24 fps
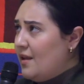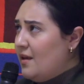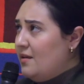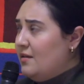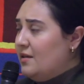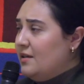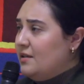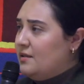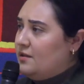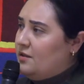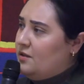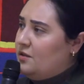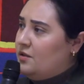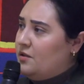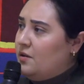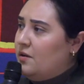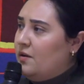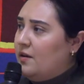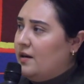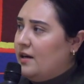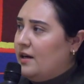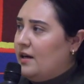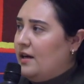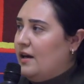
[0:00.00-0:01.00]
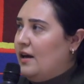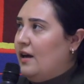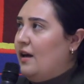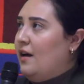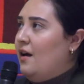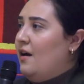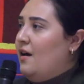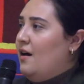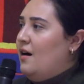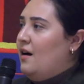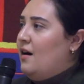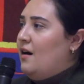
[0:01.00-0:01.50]
the story
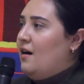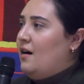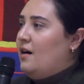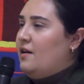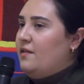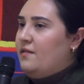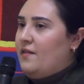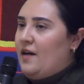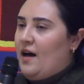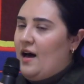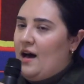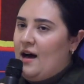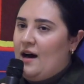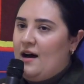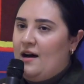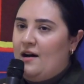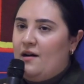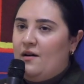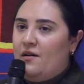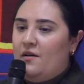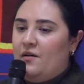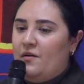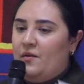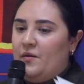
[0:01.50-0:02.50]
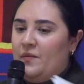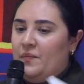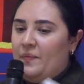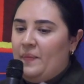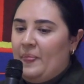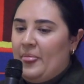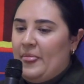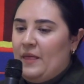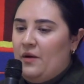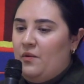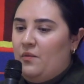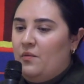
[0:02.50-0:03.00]
of how
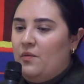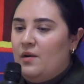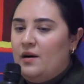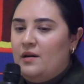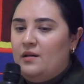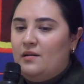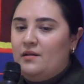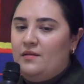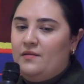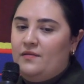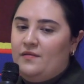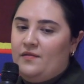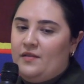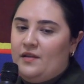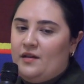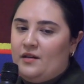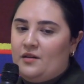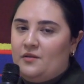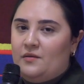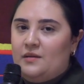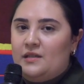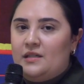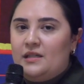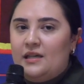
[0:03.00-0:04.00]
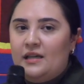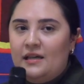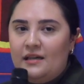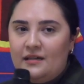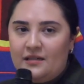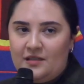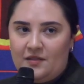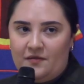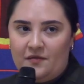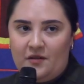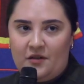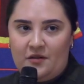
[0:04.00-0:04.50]
one of the
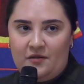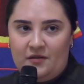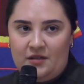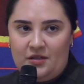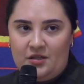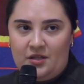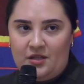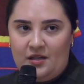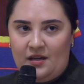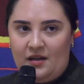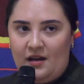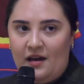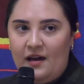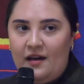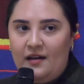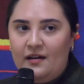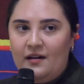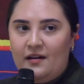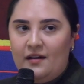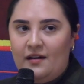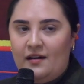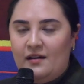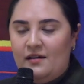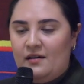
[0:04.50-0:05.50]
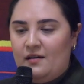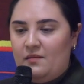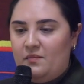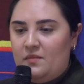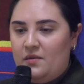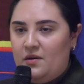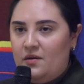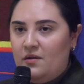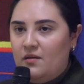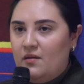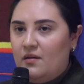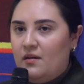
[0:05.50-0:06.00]
critiques for Christianity up
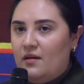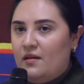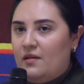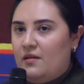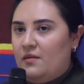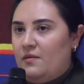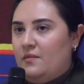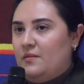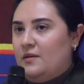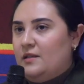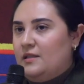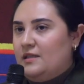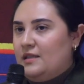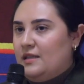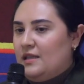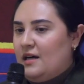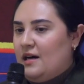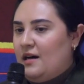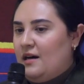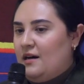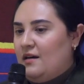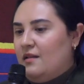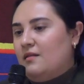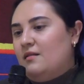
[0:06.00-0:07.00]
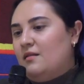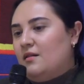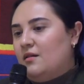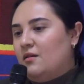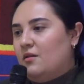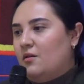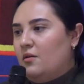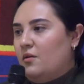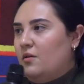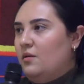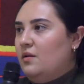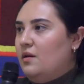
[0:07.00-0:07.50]
north was that the
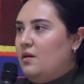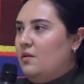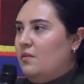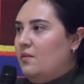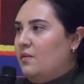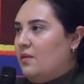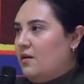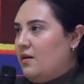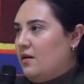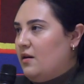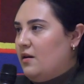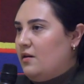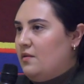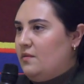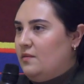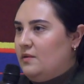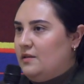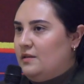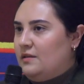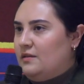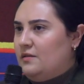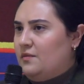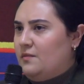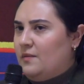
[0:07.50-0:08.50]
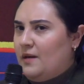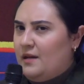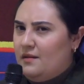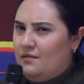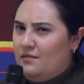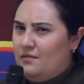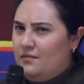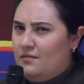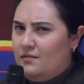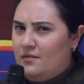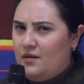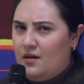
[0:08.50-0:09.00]
holy word was
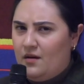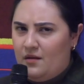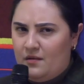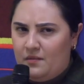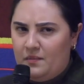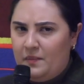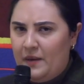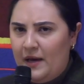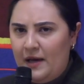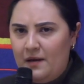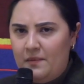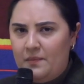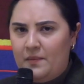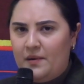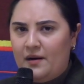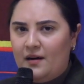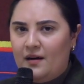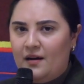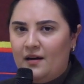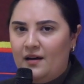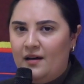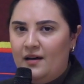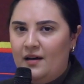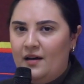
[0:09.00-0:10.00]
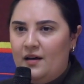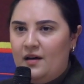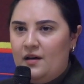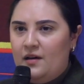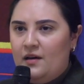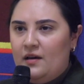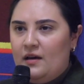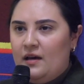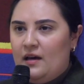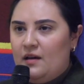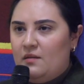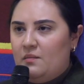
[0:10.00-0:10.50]
written on paper.
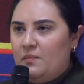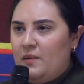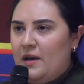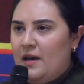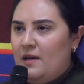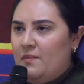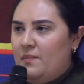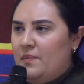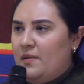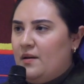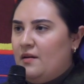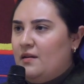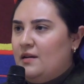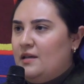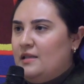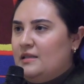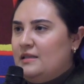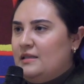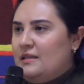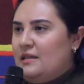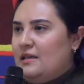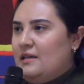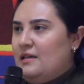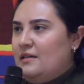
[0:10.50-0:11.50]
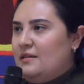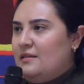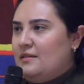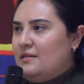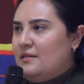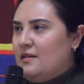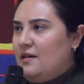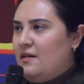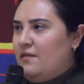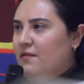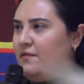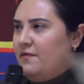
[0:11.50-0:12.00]
And paper is this
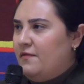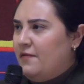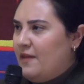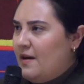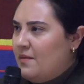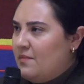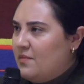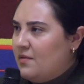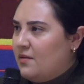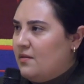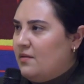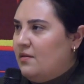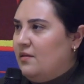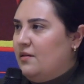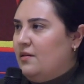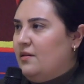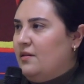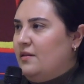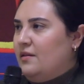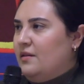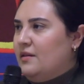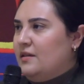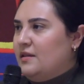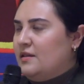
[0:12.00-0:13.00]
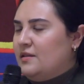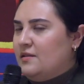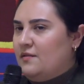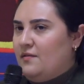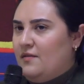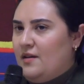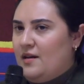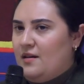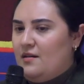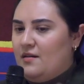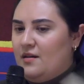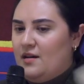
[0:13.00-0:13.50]
ephemeral, this
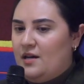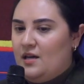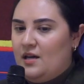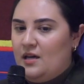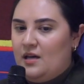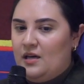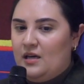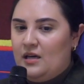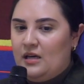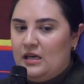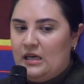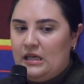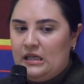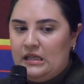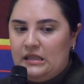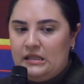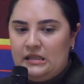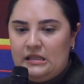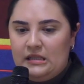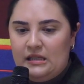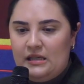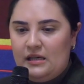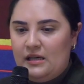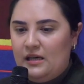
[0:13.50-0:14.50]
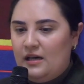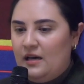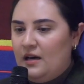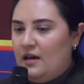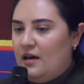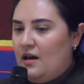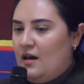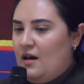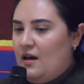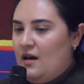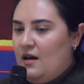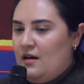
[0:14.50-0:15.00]
very
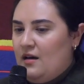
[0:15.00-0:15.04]
easy